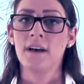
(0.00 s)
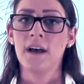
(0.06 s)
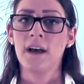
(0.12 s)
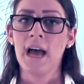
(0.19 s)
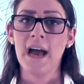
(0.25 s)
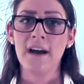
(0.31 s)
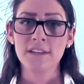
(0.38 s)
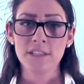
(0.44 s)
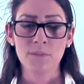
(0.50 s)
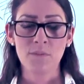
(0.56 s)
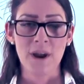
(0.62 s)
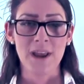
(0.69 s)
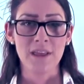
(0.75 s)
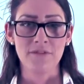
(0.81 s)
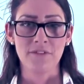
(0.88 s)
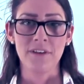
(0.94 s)
How to
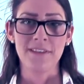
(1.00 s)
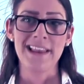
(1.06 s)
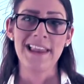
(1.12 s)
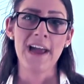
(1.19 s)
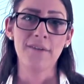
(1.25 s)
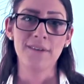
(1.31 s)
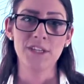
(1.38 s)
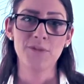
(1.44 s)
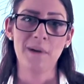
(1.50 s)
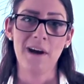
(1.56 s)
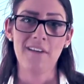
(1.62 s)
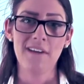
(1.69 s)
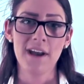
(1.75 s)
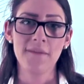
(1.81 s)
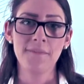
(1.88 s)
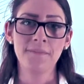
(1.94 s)
break through the language
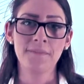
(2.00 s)
barrier.